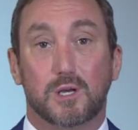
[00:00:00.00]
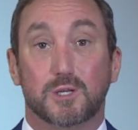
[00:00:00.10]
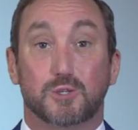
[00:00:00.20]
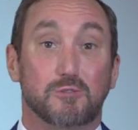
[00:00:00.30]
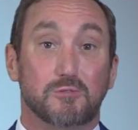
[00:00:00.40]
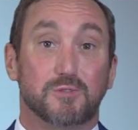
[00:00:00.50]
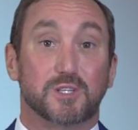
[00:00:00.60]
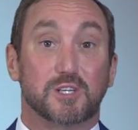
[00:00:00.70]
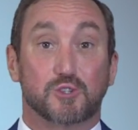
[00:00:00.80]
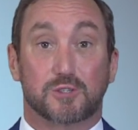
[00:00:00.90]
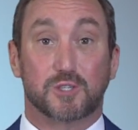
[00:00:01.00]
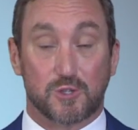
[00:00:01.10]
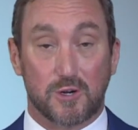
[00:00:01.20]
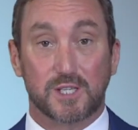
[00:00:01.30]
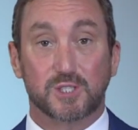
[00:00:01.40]
to the district
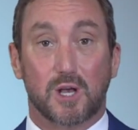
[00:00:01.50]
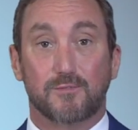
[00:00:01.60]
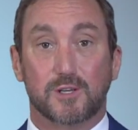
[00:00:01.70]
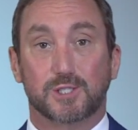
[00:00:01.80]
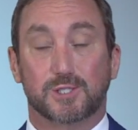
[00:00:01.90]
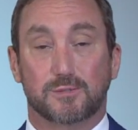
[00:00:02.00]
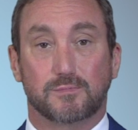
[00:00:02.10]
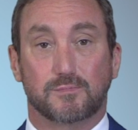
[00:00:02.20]
attorney's office.